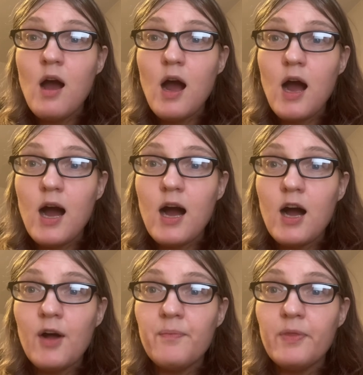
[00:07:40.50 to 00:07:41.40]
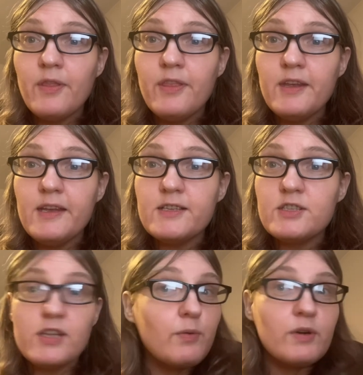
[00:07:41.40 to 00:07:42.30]
Um, these,
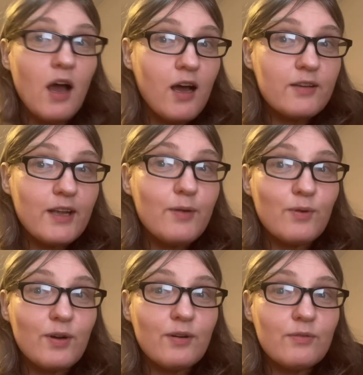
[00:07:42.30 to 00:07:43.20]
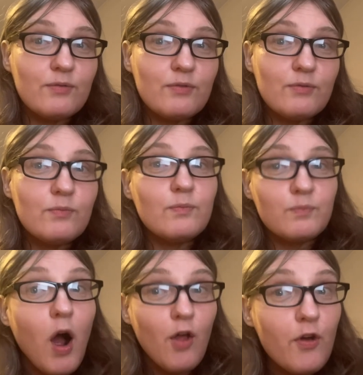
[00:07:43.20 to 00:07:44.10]
they were not, they were,
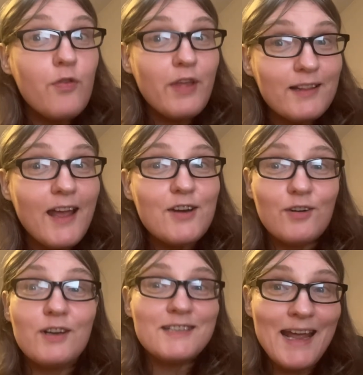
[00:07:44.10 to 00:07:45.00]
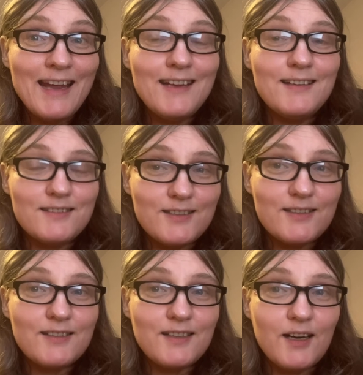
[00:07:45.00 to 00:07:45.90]
although they later attained,
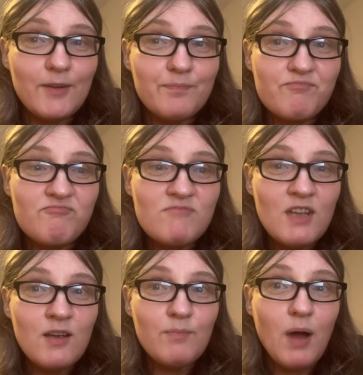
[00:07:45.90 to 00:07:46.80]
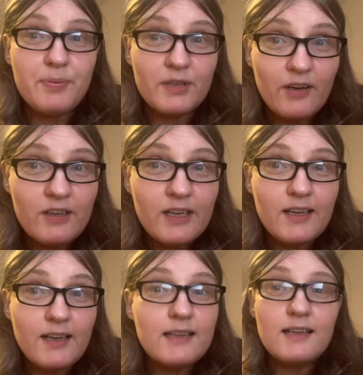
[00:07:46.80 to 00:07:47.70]
um,
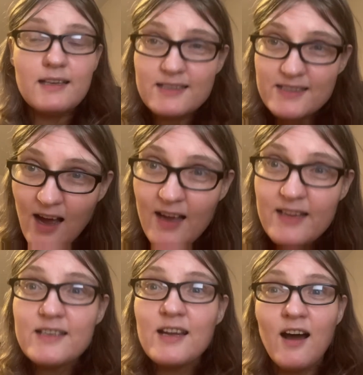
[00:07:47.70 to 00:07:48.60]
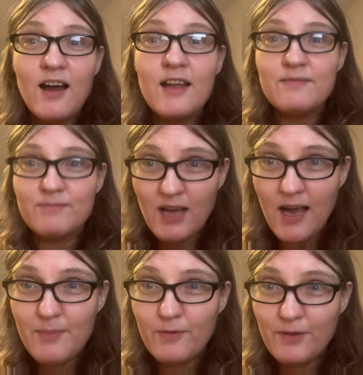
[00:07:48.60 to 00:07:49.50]
popularity in, its in the time
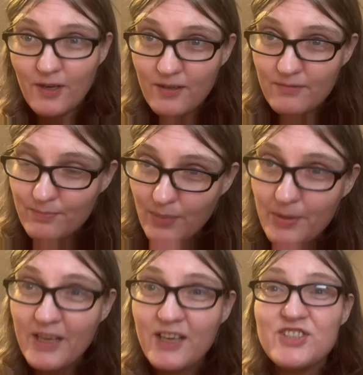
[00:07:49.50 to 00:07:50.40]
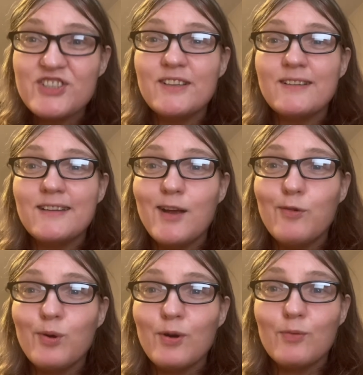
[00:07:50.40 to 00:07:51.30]
time of their publication they
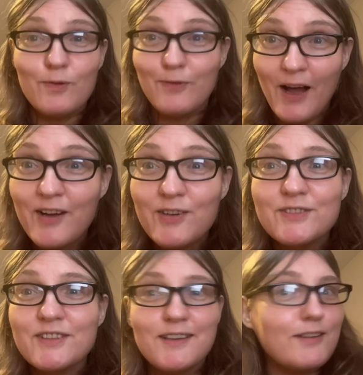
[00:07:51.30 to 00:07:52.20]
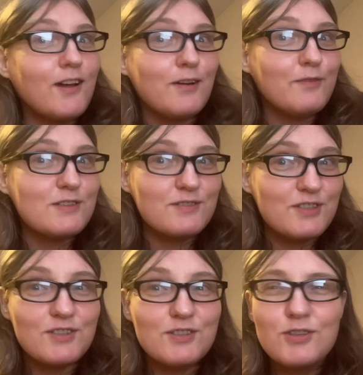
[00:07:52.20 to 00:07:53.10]
were reviled and thought of as
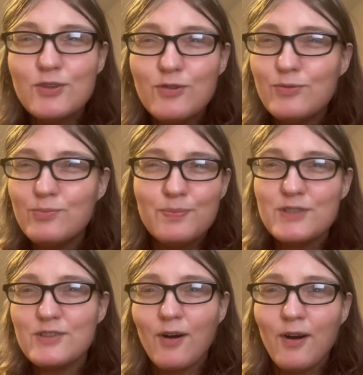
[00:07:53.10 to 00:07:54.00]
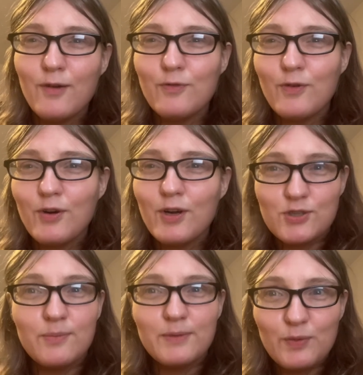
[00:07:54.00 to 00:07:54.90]
just too bizarre for a
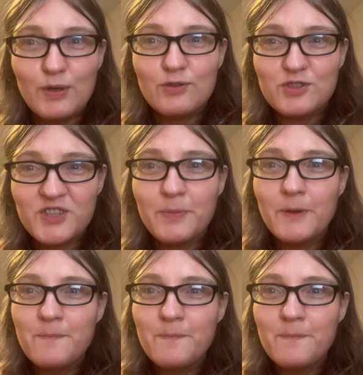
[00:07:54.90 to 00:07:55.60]
german readership